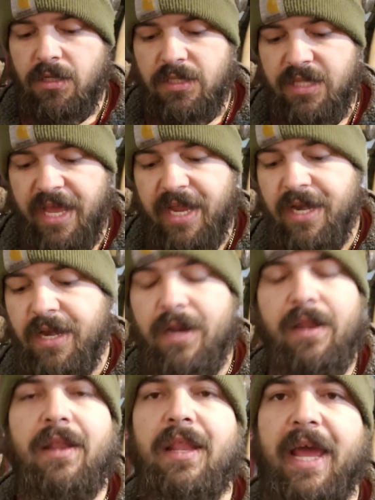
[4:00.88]
Then,
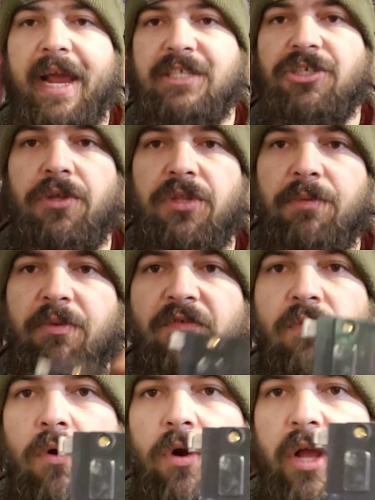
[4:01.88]
like I showed
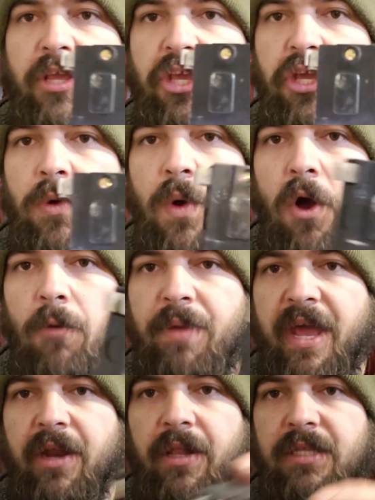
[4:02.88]
before, a QO
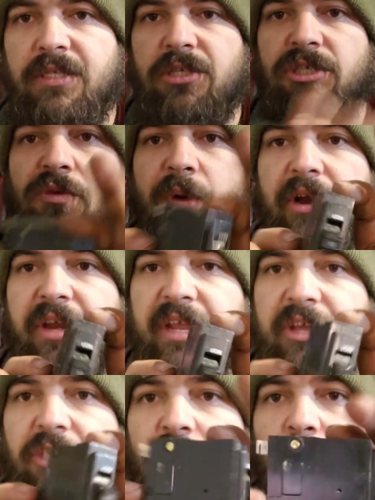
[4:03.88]
panel. It's a Square D
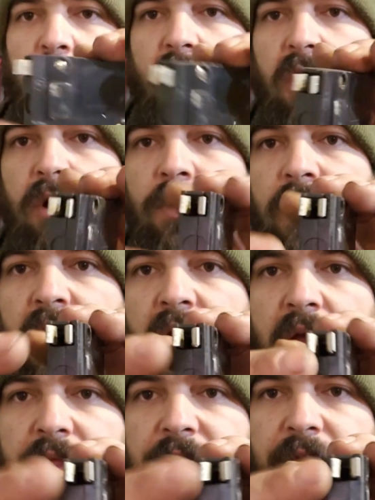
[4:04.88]
QO.
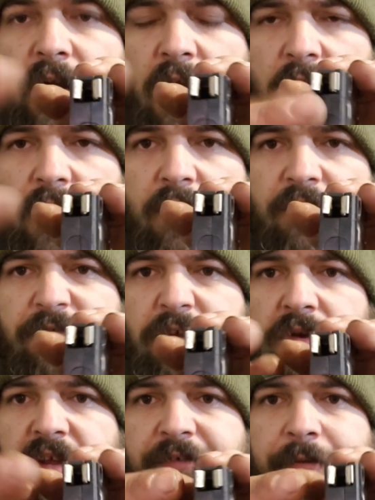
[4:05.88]
There are a few
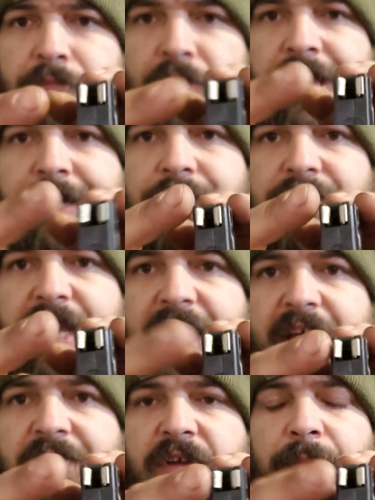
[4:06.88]
different breakers that
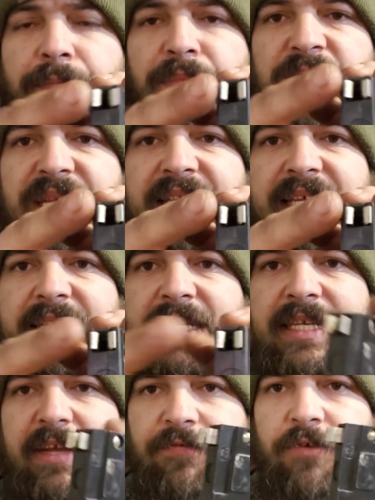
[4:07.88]
have completely
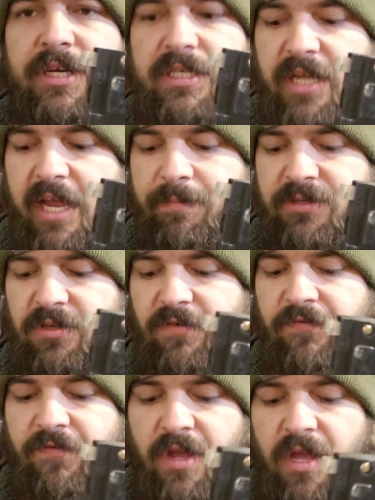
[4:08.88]
different types
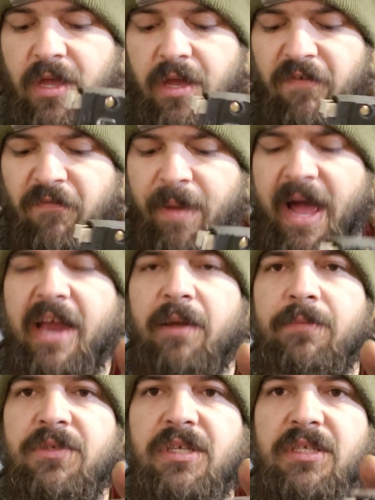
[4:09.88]
of
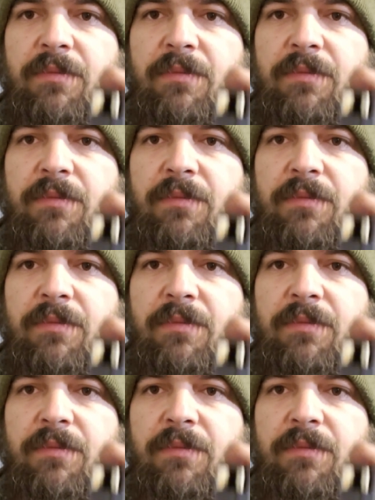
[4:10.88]
bottoms as